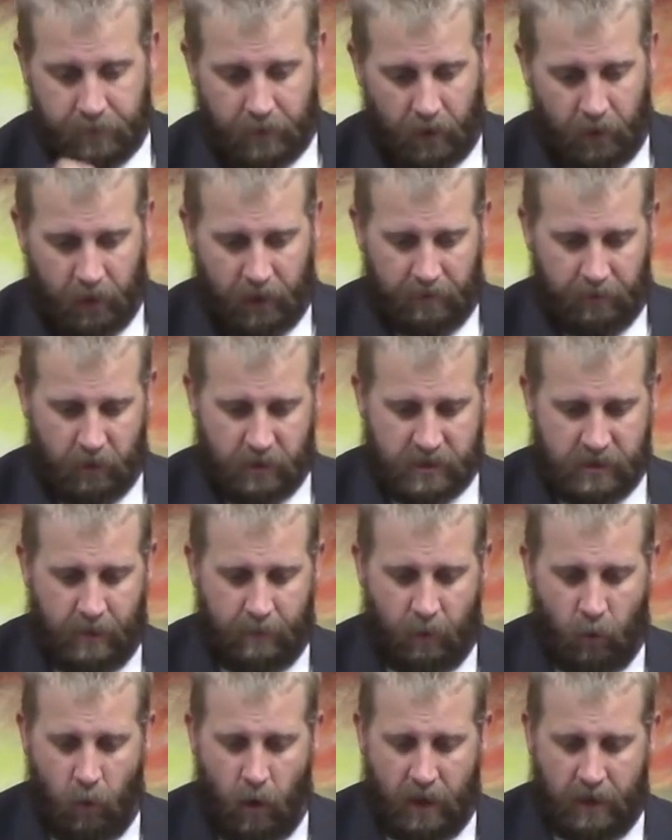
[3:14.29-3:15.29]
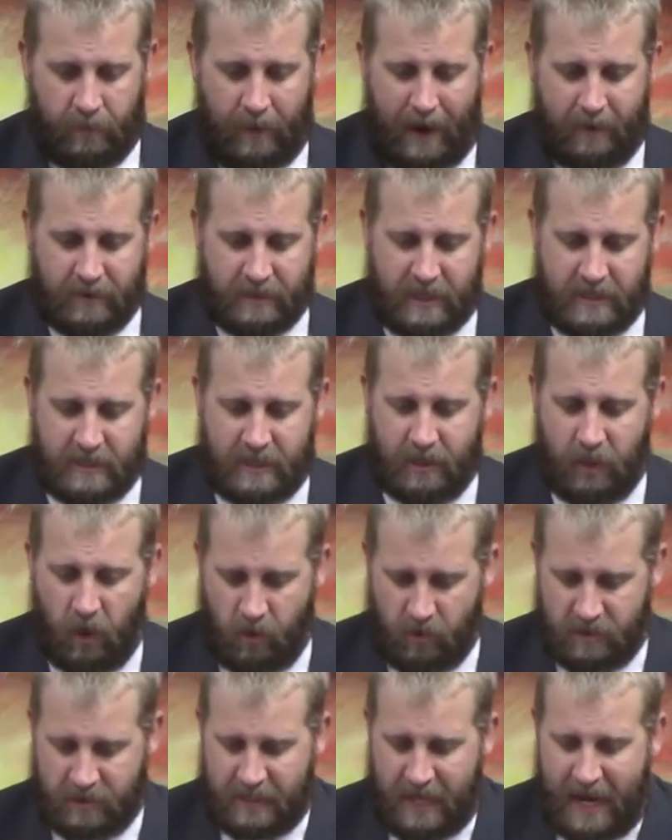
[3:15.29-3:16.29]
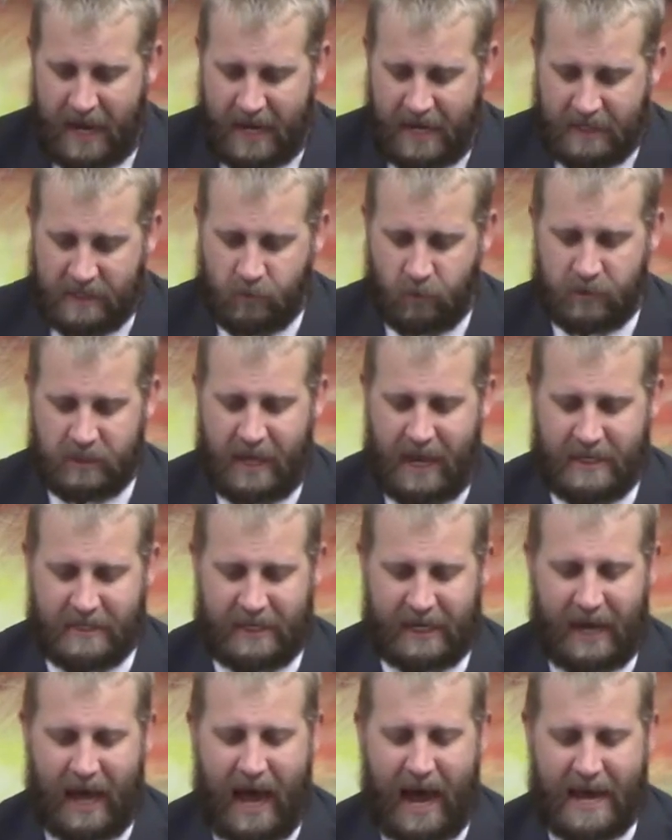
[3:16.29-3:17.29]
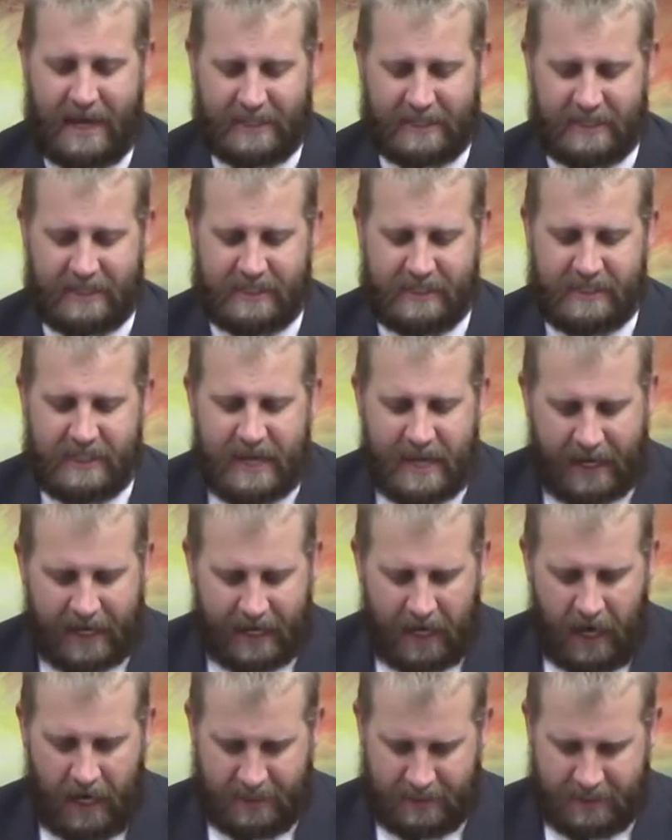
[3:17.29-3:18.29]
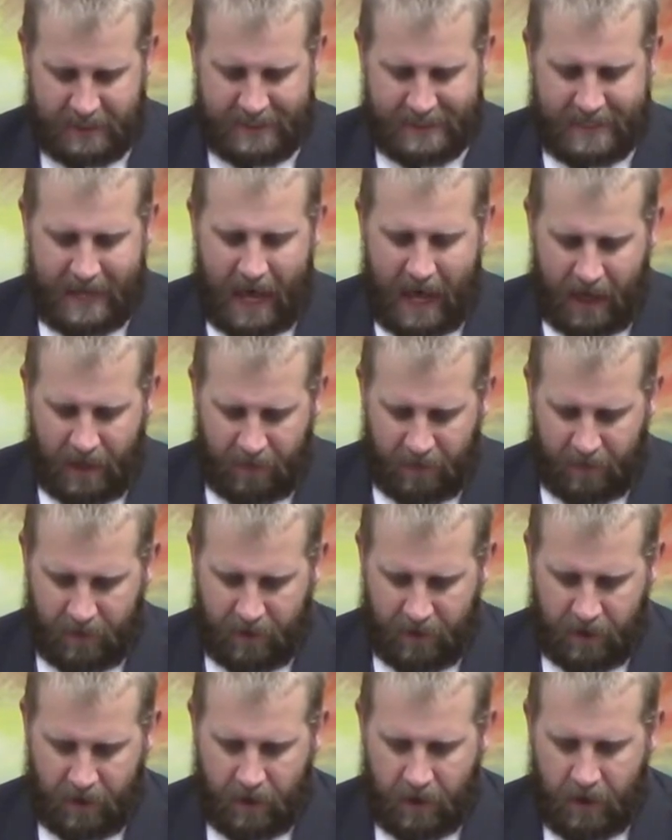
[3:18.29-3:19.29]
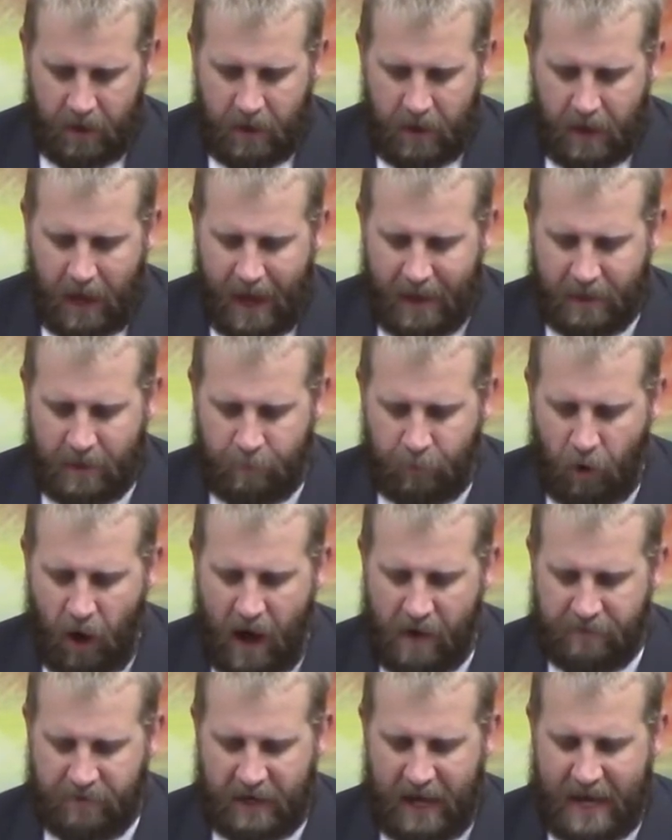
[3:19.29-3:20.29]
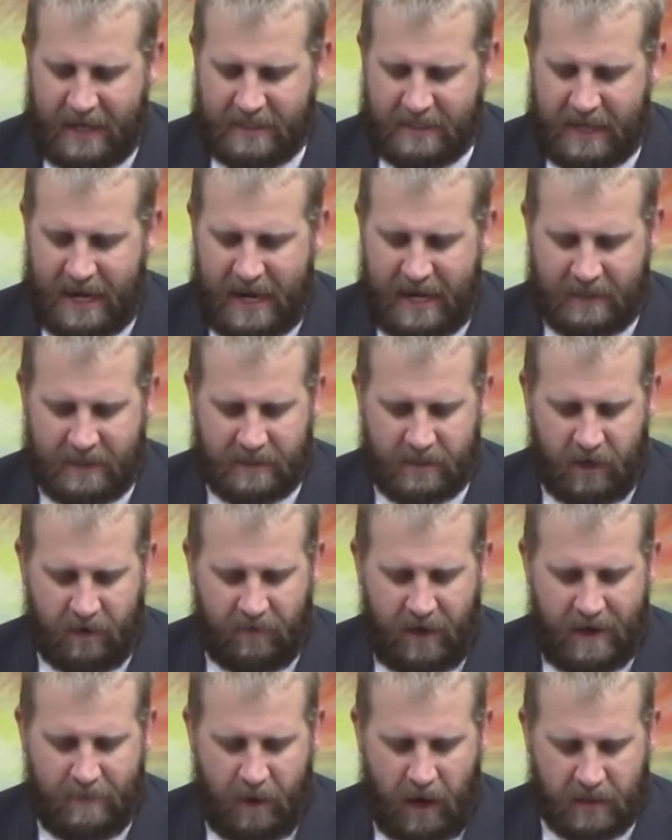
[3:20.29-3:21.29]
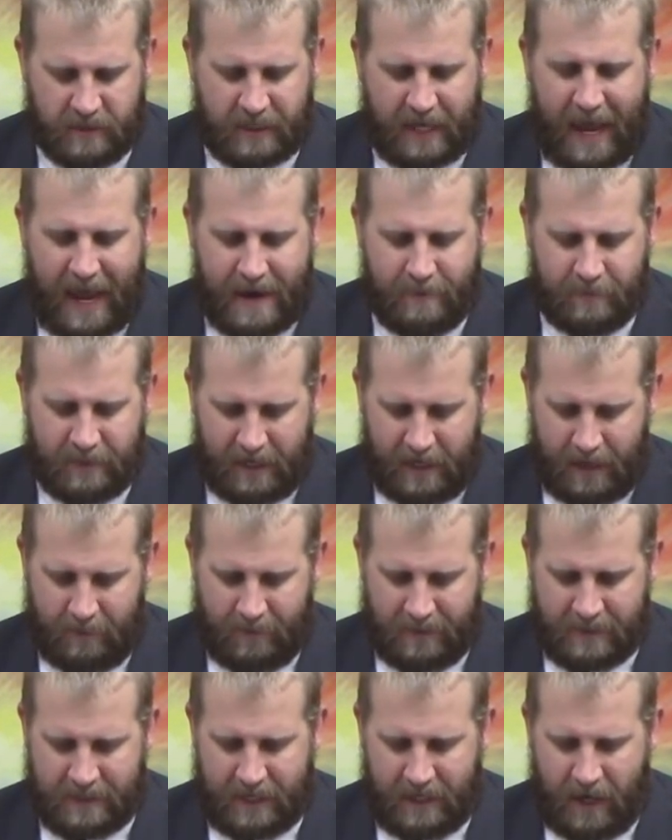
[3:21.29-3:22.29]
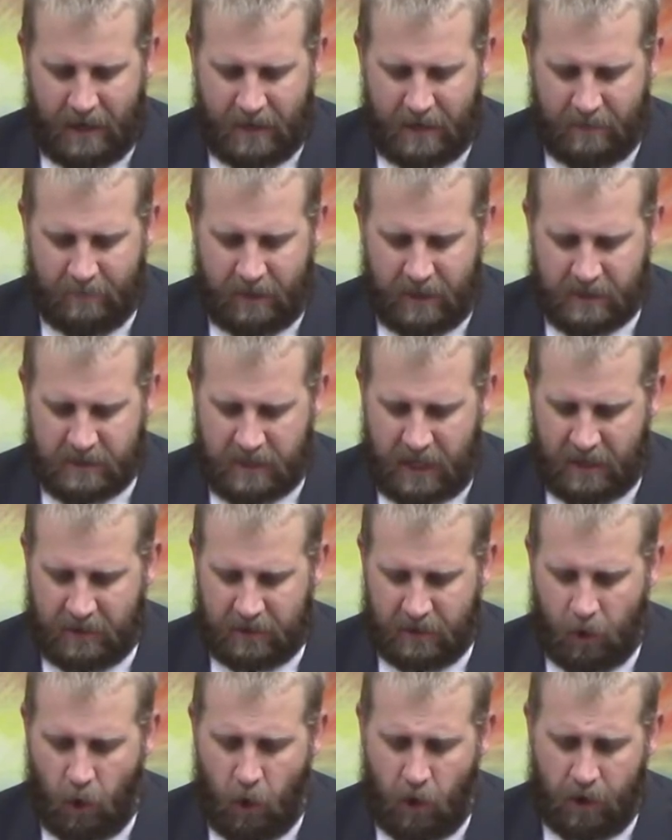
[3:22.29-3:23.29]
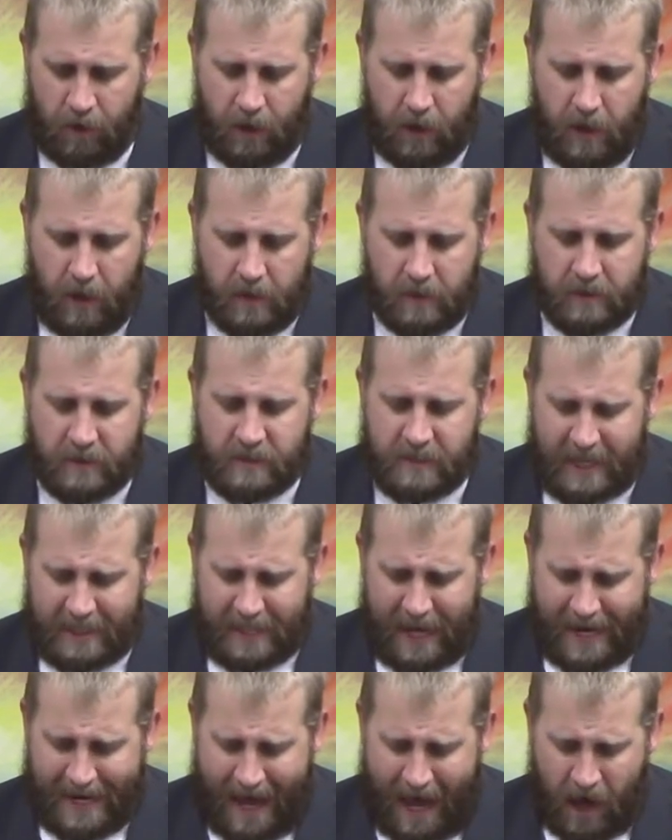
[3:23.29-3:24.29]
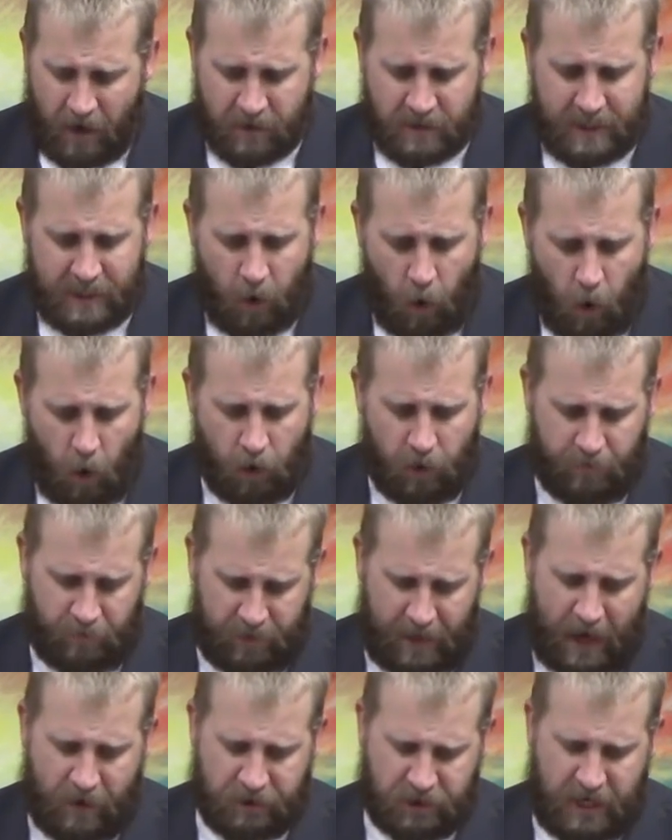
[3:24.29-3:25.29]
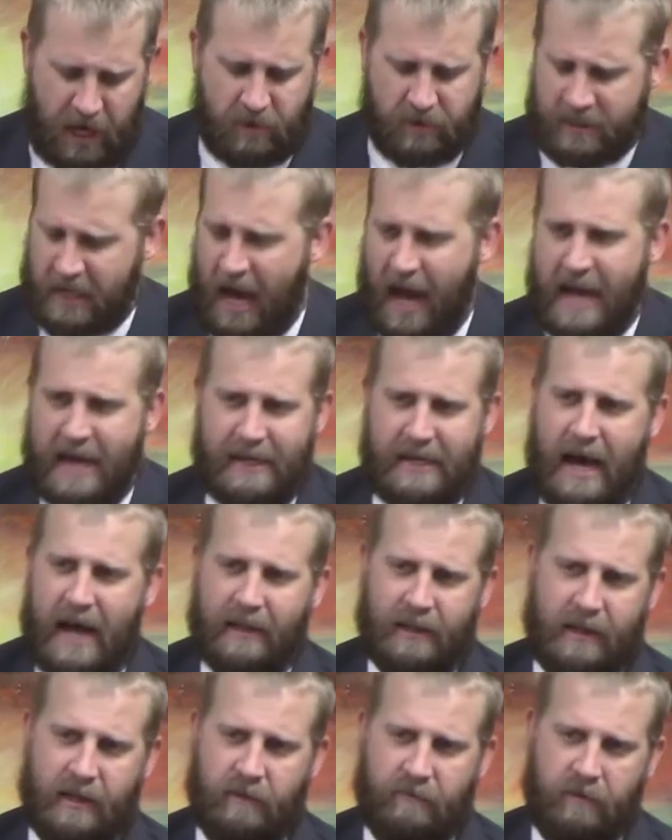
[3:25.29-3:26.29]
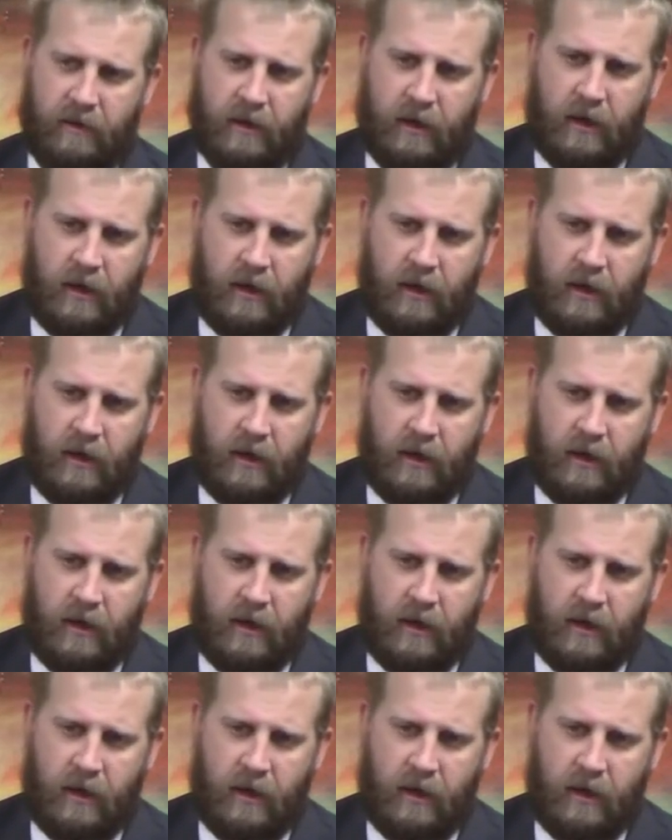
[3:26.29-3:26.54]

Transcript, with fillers: Look at verse number one. The Bible says, In those days was Hezekiah sick unto death. And the prophet Isaiah, the son of Amoz, came to him and said unto him, Thus saith the Lord, Set thine house in order, for thou shalt die and not live.